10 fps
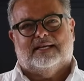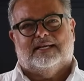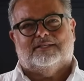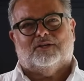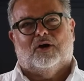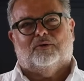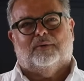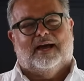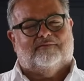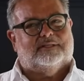and it's called
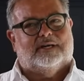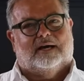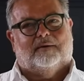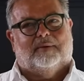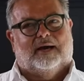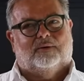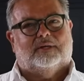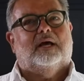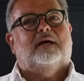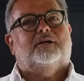We Have to Talk About
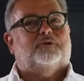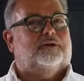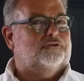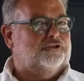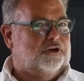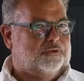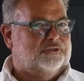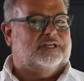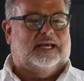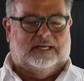Trader
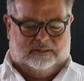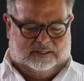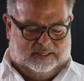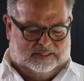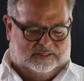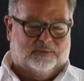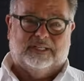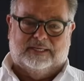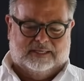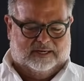Joe's, and it's
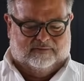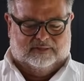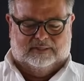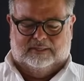really kind of a